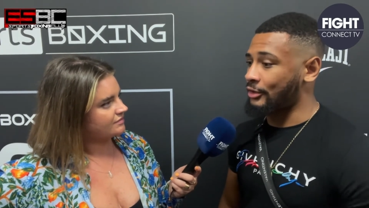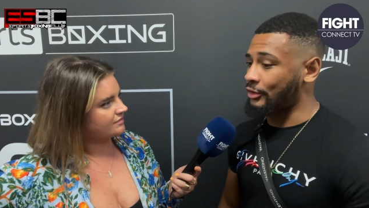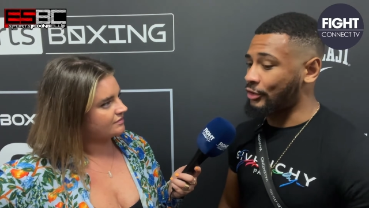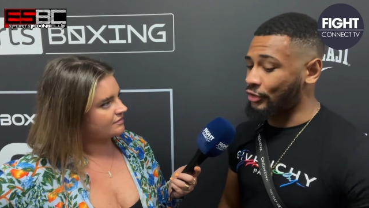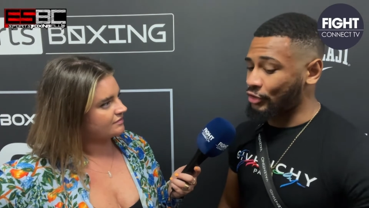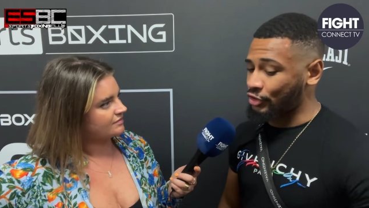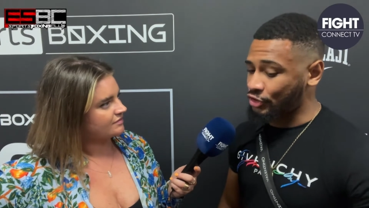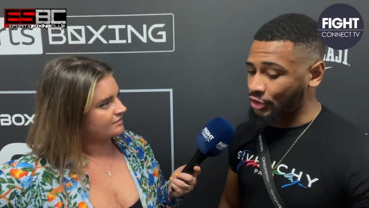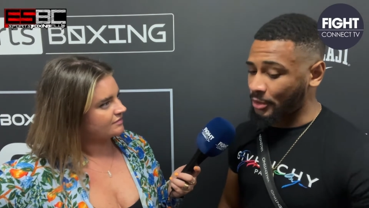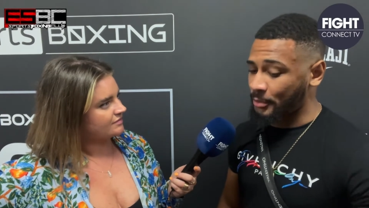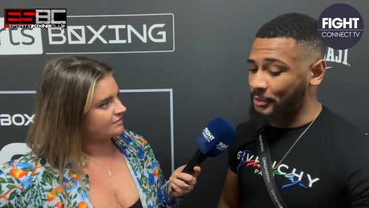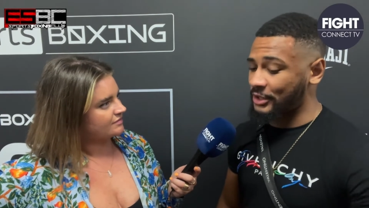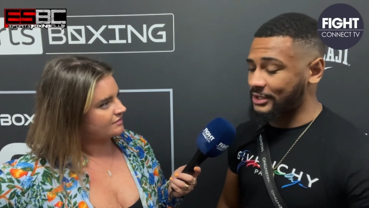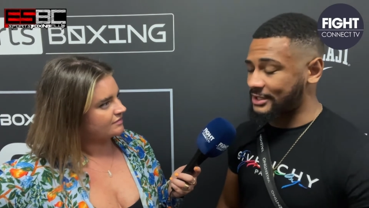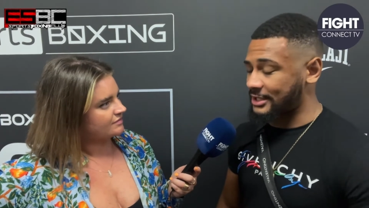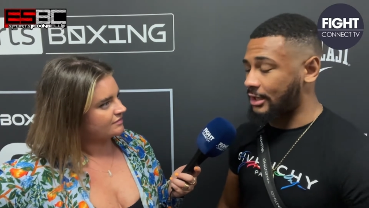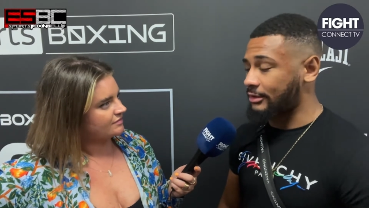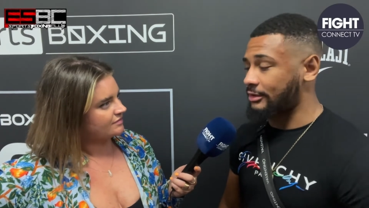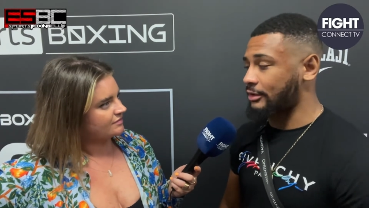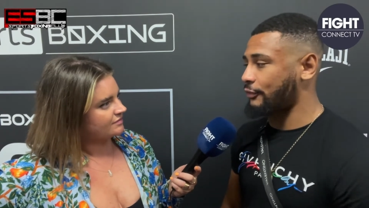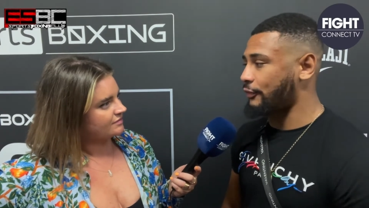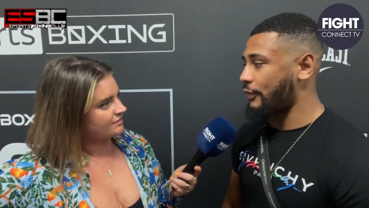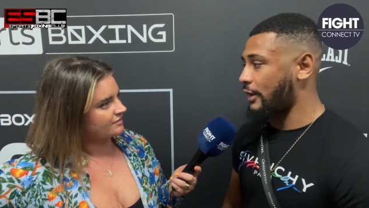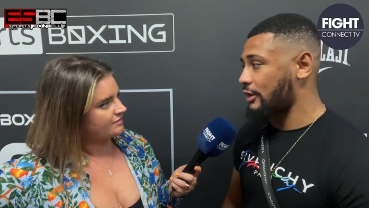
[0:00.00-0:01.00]
Speaker 1: some of the Celtic
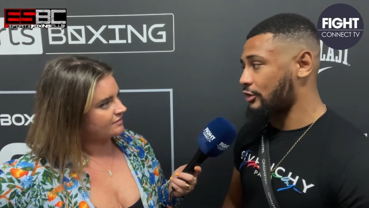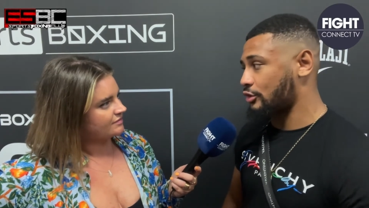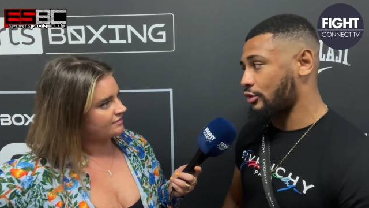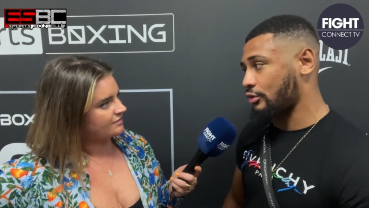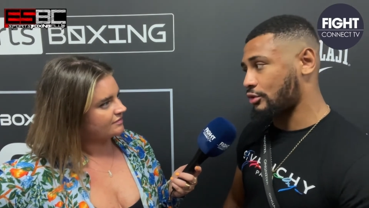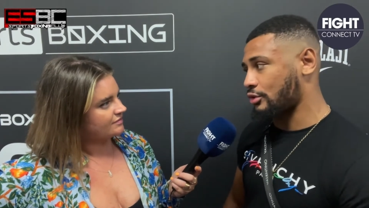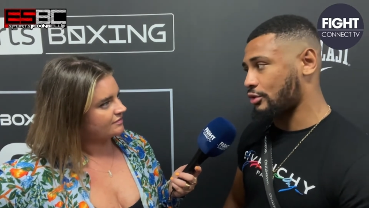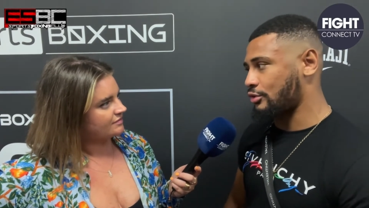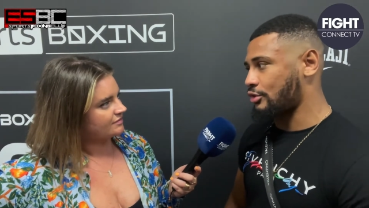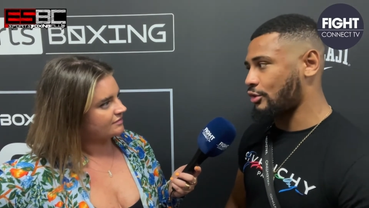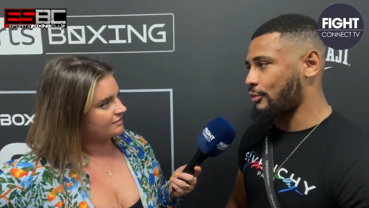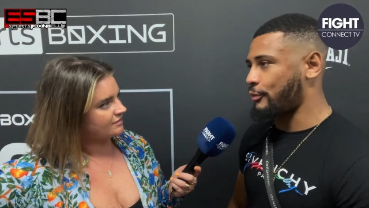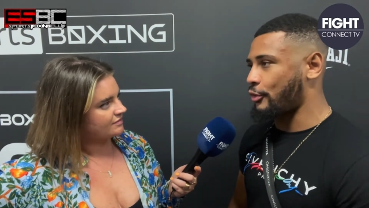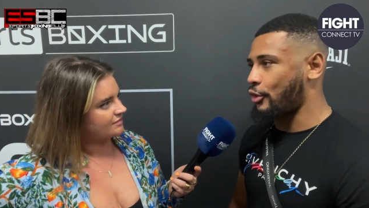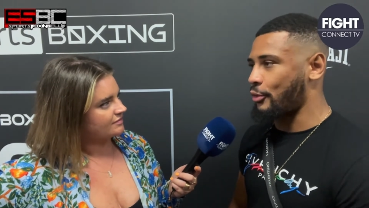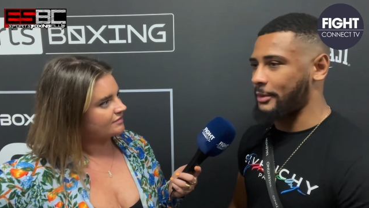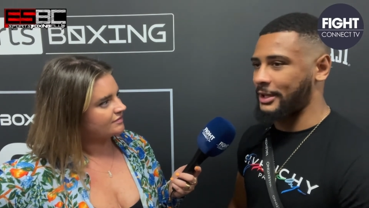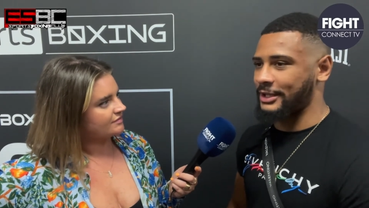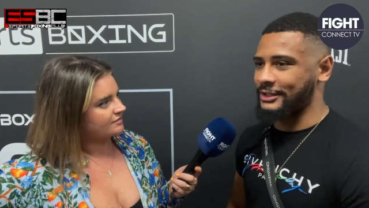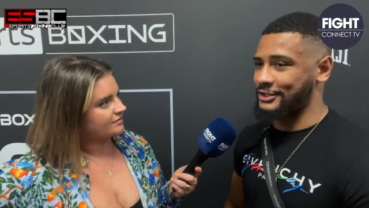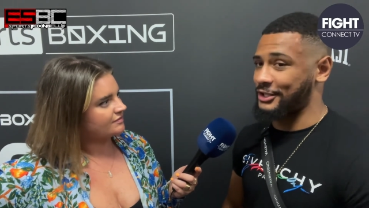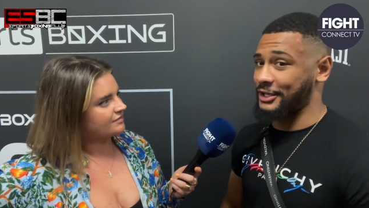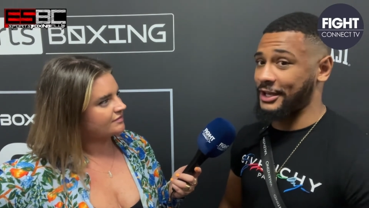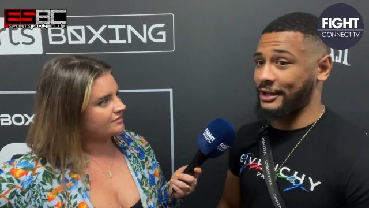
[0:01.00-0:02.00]
fans also support me, and
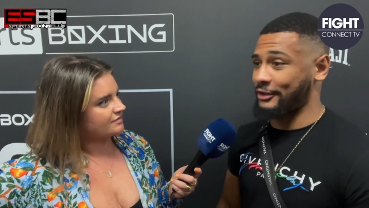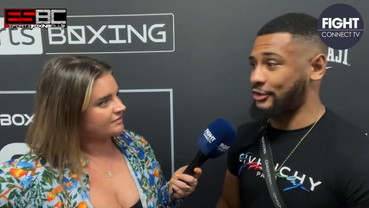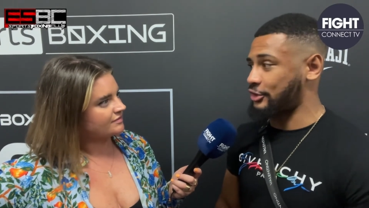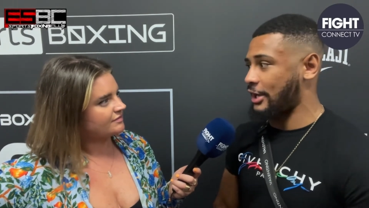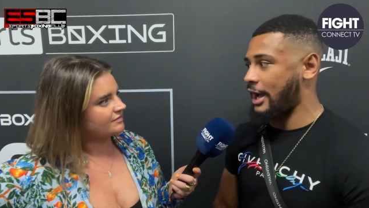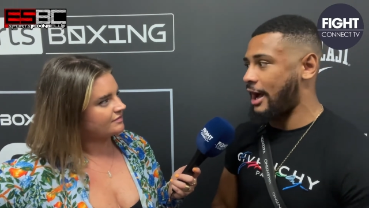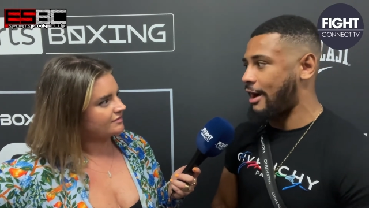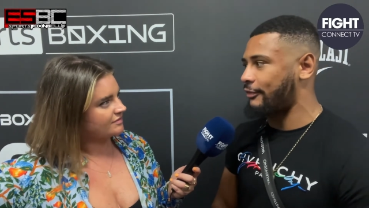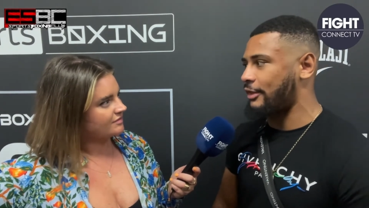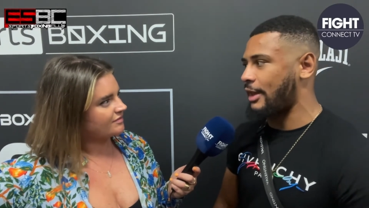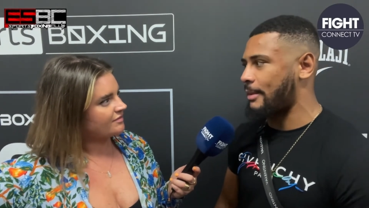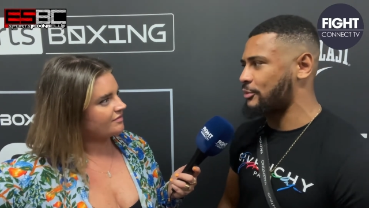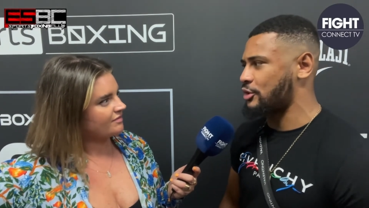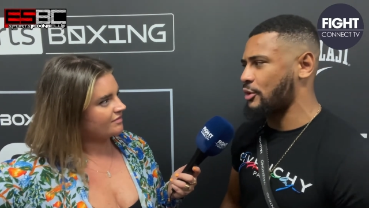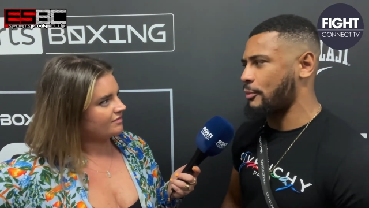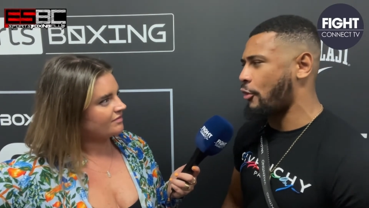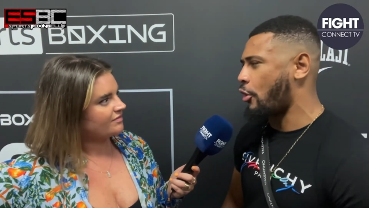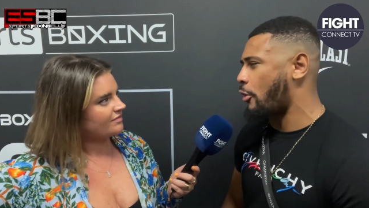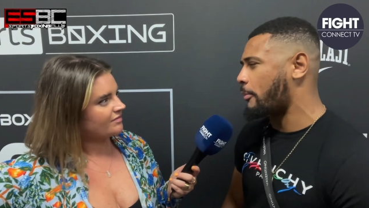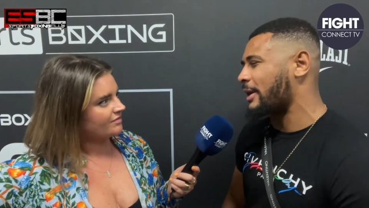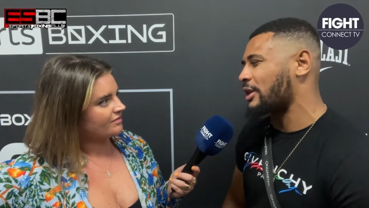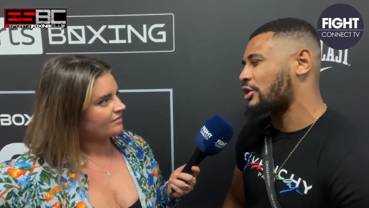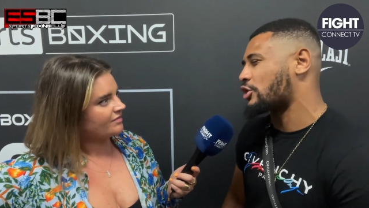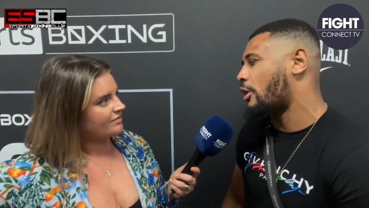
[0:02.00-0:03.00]
to, to, have them support
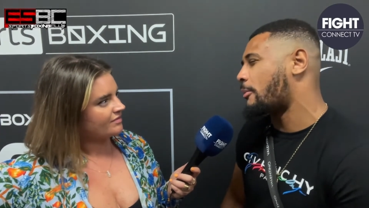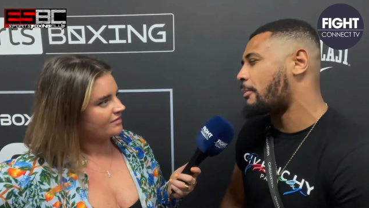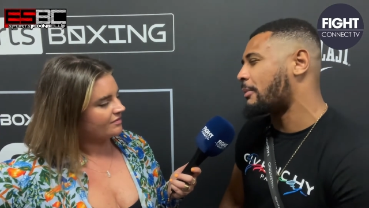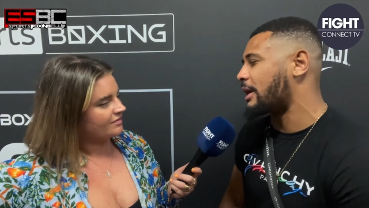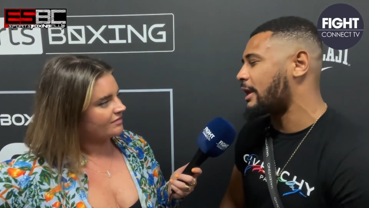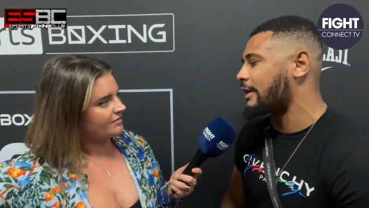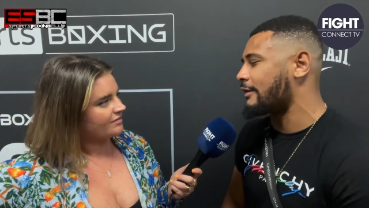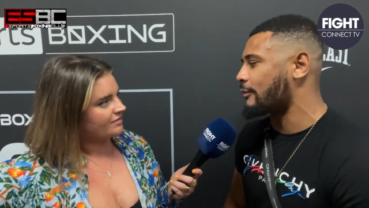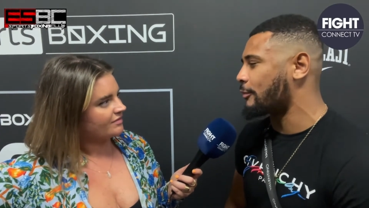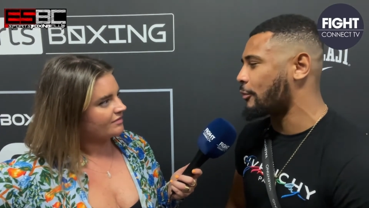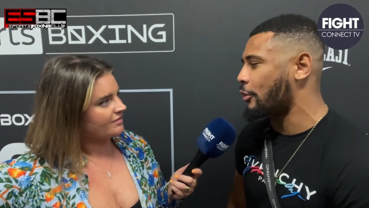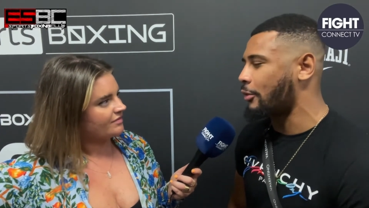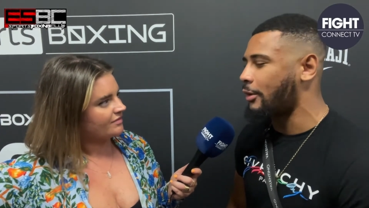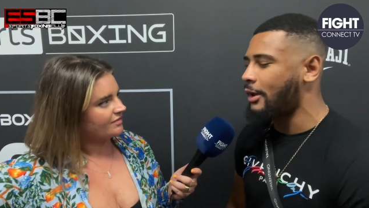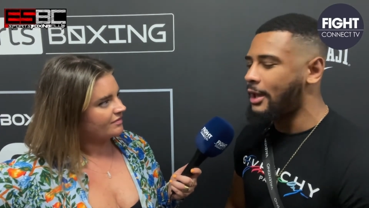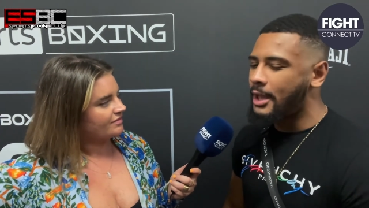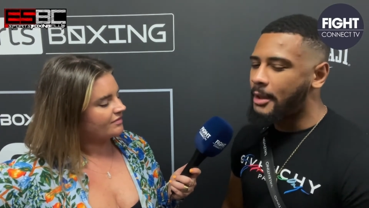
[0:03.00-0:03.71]
me, it's unbelievable.